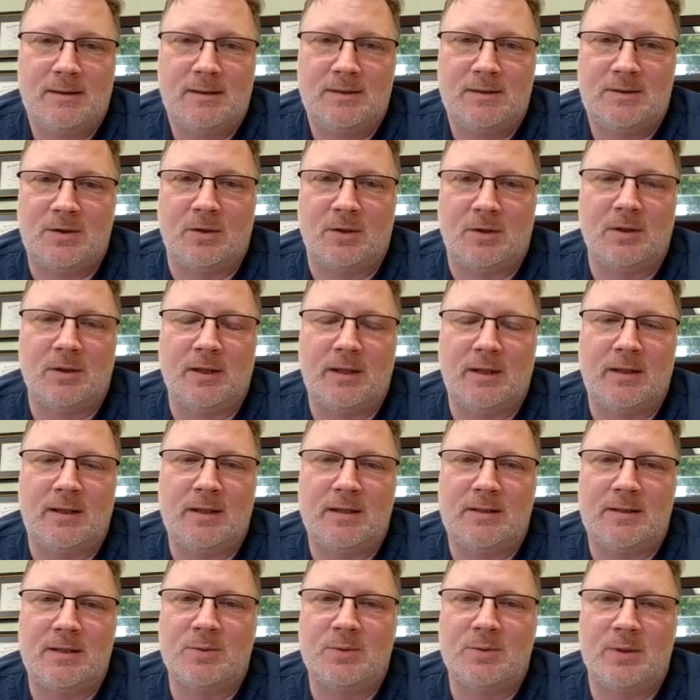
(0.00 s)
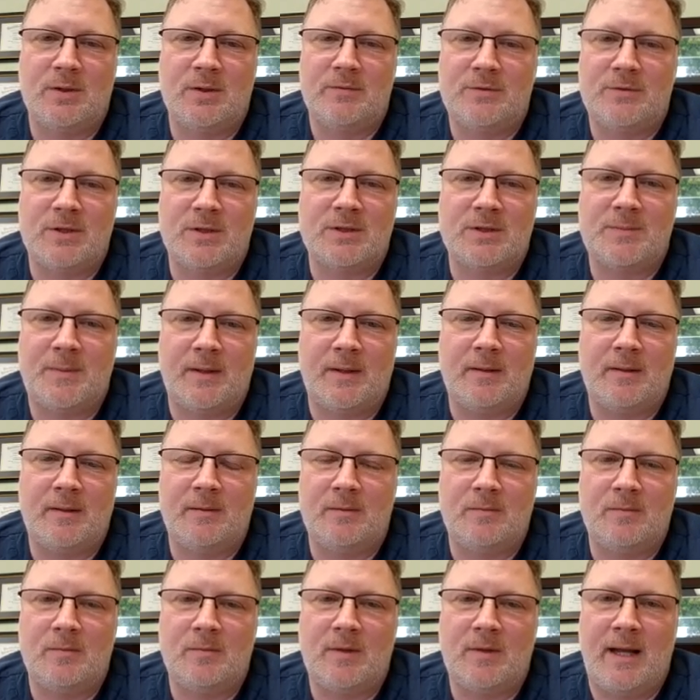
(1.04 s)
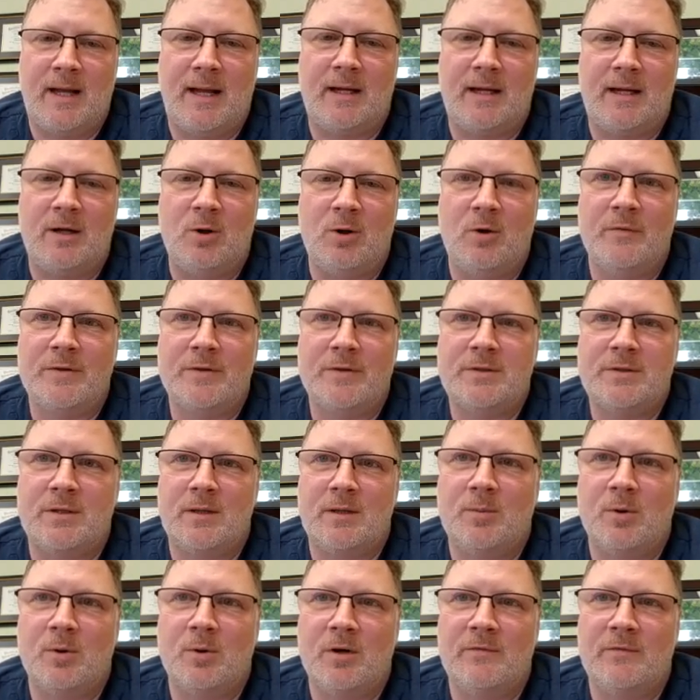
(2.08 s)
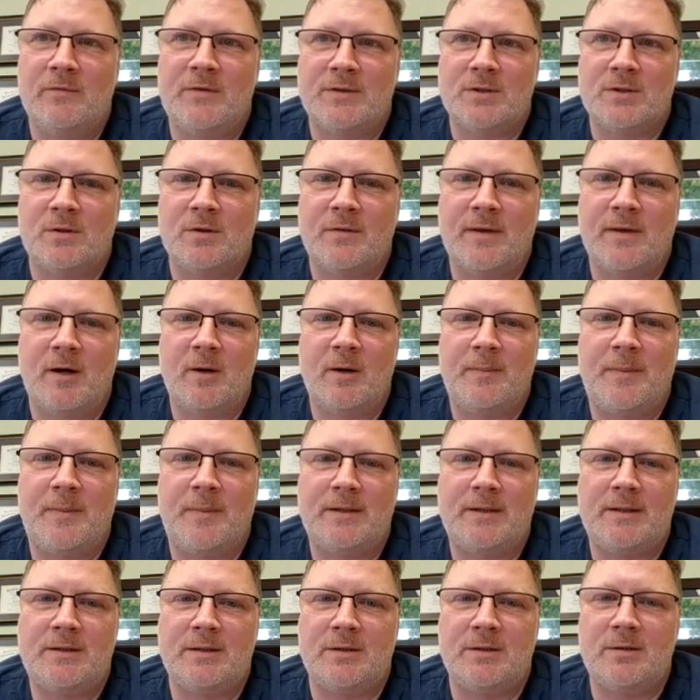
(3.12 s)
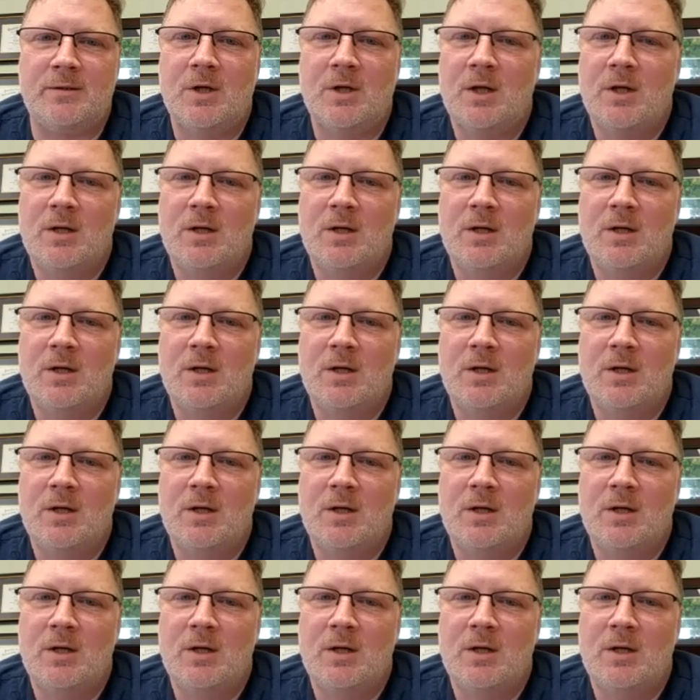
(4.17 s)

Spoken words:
Certainly, this would have just been handed over to the Board of Physical Therapy to